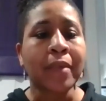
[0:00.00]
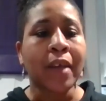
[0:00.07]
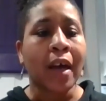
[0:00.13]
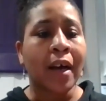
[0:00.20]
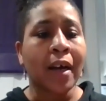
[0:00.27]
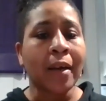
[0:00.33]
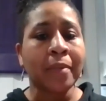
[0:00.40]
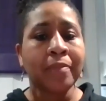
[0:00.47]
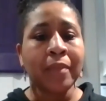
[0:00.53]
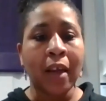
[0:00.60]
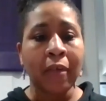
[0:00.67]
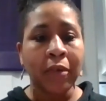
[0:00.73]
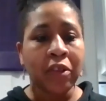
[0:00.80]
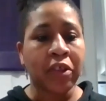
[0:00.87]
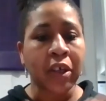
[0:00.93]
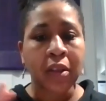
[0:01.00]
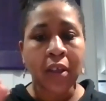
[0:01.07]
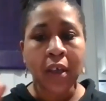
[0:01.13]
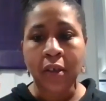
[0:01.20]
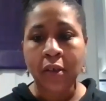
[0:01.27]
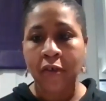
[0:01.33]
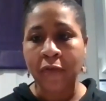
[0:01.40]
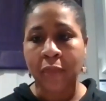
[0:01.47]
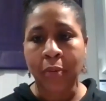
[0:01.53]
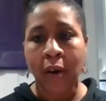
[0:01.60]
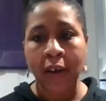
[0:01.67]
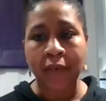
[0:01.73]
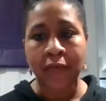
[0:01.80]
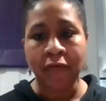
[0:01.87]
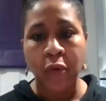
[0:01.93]
Um, everything that you've
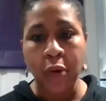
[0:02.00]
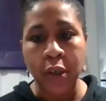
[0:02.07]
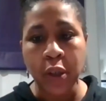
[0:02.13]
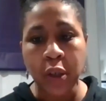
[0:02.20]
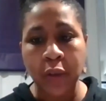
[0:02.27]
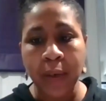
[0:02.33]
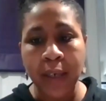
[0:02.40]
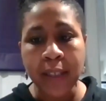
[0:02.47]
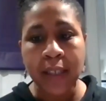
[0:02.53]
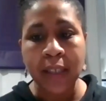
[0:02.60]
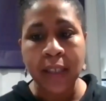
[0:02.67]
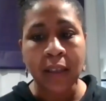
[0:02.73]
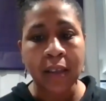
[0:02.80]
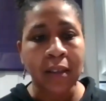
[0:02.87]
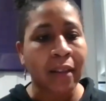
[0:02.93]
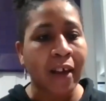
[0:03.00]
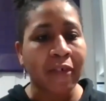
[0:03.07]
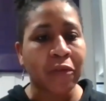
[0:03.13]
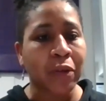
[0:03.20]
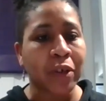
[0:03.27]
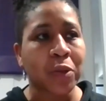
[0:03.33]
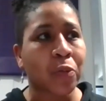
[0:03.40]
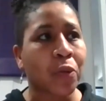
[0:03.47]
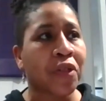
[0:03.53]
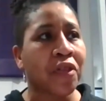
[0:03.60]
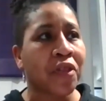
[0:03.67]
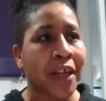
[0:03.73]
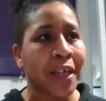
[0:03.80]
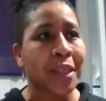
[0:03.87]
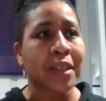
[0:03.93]
brought forward to us has left us with
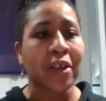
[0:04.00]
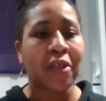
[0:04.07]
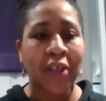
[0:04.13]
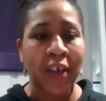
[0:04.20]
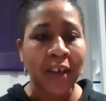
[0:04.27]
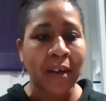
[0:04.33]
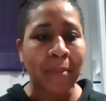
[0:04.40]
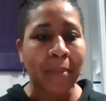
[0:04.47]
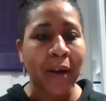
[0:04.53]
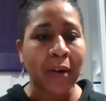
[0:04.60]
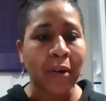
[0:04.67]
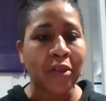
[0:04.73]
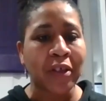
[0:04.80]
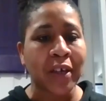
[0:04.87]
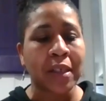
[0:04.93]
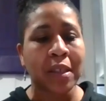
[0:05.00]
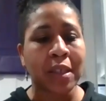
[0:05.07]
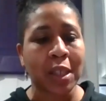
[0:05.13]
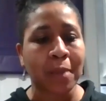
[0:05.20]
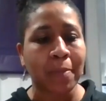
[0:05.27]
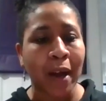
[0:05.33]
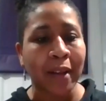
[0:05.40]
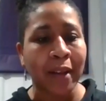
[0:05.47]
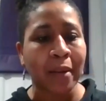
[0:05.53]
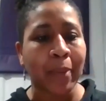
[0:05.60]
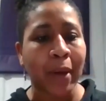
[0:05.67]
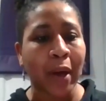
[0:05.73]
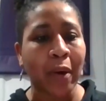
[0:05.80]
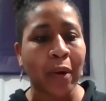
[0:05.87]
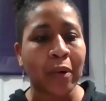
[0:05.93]
things to think about, things to smile
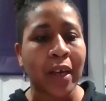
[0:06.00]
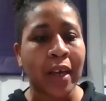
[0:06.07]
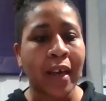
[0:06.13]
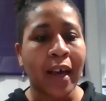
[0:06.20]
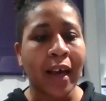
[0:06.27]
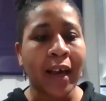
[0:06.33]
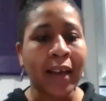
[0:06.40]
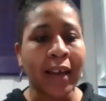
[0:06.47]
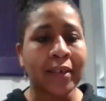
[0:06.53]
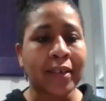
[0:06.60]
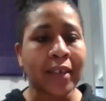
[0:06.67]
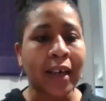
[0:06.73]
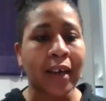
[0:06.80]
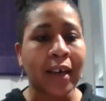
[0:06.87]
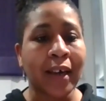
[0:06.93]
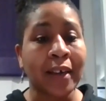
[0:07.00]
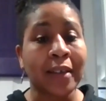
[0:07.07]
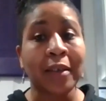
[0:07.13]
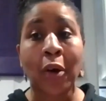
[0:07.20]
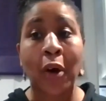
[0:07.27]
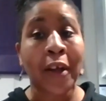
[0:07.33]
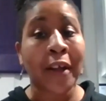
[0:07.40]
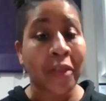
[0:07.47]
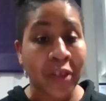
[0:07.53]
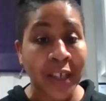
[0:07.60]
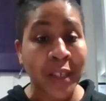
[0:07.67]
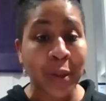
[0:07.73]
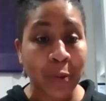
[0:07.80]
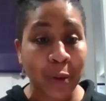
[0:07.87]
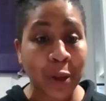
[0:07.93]
about, and, uh, and
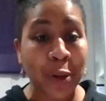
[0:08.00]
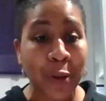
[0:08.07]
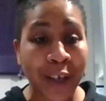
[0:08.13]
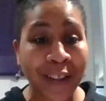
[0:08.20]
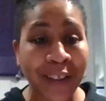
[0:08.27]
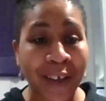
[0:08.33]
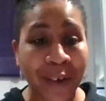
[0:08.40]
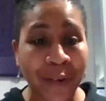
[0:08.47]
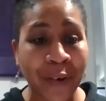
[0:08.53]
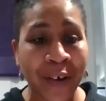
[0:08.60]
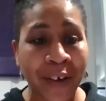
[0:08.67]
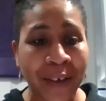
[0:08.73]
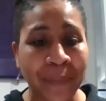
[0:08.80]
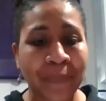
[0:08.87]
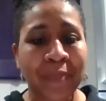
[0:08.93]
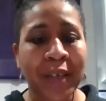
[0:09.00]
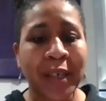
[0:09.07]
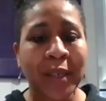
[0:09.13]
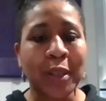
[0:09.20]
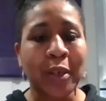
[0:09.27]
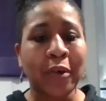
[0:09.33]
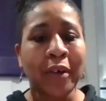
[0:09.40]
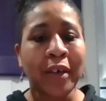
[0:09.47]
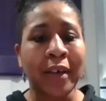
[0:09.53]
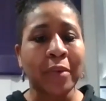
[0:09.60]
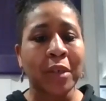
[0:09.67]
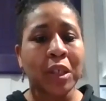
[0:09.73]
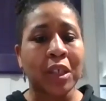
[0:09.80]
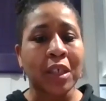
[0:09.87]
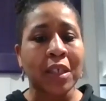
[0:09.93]
things to enjoy later on. So it
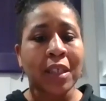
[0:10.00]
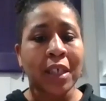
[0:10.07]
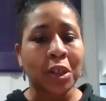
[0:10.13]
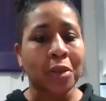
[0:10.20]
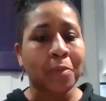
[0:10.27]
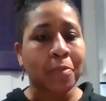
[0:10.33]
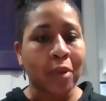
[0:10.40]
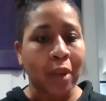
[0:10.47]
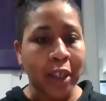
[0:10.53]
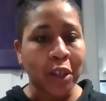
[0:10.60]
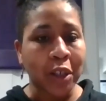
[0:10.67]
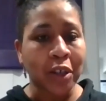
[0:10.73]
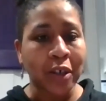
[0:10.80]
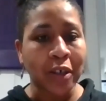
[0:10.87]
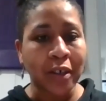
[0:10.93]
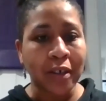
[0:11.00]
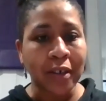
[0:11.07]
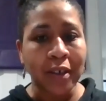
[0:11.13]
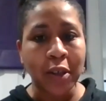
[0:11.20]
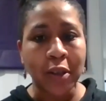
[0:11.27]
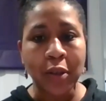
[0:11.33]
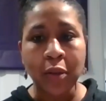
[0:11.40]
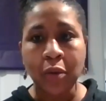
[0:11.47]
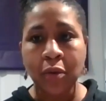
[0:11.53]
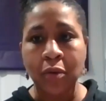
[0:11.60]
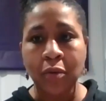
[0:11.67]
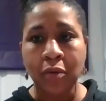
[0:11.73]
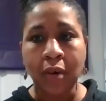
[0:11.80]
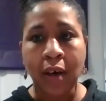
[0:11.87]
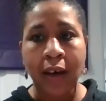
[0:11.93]
was just such a pleasure
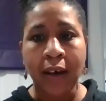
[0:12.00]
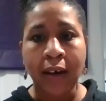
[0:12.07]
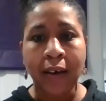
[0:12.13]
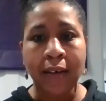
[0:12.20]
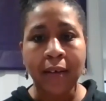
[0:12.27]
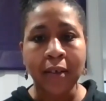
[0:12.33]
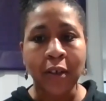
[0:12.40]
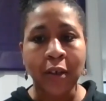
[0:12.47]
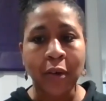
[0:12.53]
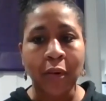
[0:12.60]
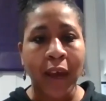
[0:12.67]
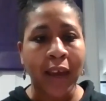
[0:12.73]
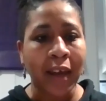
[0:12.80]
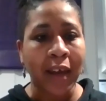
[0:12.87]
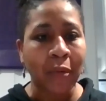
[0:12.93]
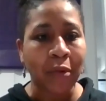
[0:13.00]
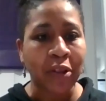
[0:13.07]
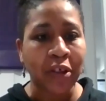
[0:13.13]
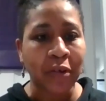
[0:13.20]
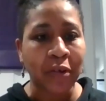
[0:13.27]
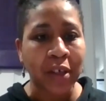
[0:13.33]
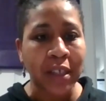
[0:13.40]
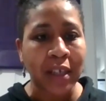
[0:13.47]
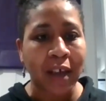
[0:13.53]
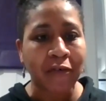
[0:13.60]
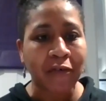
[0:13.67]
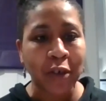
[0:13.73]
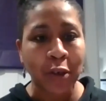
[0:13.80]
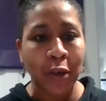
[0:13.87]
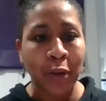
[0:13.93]
to, uh, you know, hang out with you this
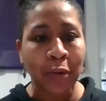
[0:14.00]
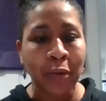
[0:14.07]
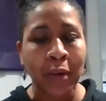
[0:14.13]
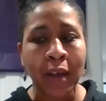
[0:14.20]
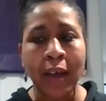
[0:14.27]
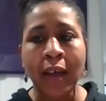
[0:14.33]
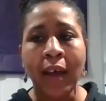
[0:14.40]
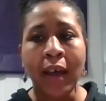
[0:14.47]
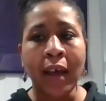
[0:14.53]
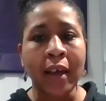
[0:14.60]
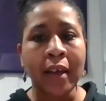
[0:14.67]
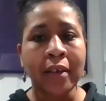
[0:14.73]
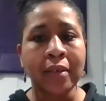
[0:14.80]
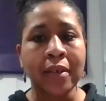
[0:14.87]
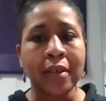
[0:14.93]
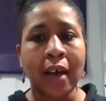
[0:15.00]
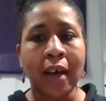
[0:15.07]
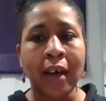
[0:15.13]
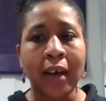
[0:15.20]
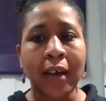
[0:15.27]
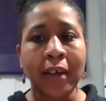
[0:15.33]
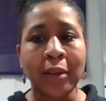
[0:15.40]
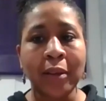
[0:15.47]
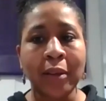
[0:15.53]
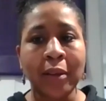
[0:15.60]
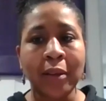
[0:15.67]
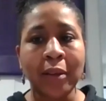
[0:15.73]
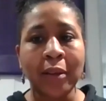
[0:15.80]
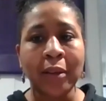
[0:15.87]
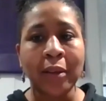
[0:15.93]
afternoon. And I
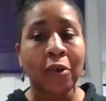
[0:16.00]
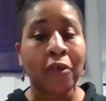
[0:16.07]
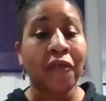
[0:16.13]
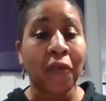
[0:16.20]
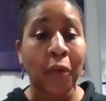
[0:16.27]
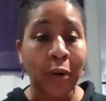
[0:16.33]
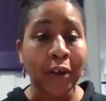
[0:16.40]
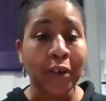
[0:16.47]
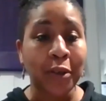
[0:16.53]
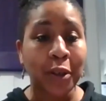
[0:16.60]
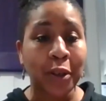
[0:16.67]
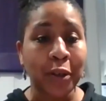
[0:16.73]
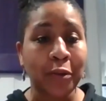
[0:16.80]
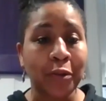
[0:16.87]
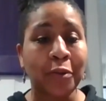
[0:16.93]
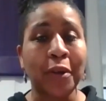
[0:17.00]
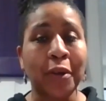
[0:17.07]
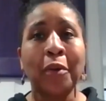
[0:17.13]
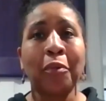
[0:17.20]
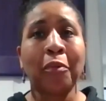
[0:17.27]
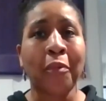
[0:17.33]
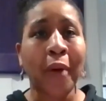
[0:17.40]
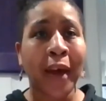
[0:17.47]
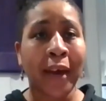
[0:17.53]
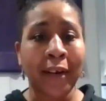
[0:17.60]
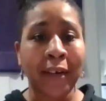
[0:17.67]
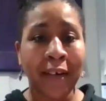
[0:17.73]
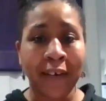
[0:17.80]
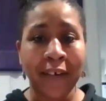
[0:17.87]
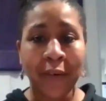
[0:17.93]
look forward to when
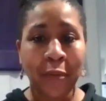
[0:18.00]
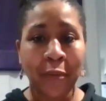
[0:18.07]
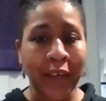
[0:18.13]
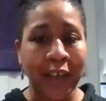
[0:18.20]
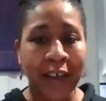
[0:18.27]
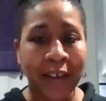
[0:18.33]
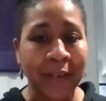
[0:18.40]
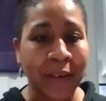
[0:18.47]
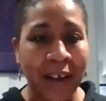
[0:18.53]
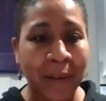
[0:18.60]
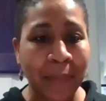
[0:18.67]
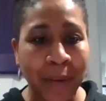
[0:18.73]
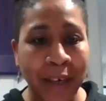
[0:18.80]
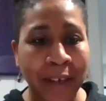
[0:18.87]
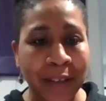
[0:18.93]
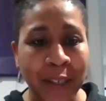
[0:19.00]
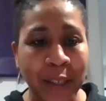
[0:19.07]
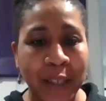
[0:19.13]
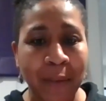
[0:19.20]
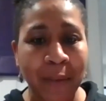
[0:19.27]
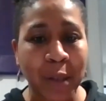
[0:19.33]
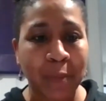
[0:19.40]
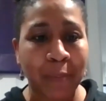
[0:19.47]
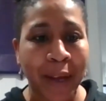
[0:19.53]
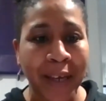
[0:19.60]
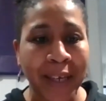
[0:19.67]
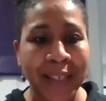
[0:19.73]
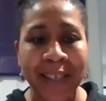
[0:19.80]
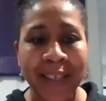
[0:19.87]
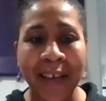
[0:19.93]
we can uh, be in the same
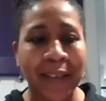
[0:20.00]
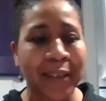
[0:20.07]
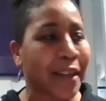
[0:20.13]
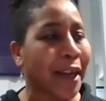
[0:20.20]
space and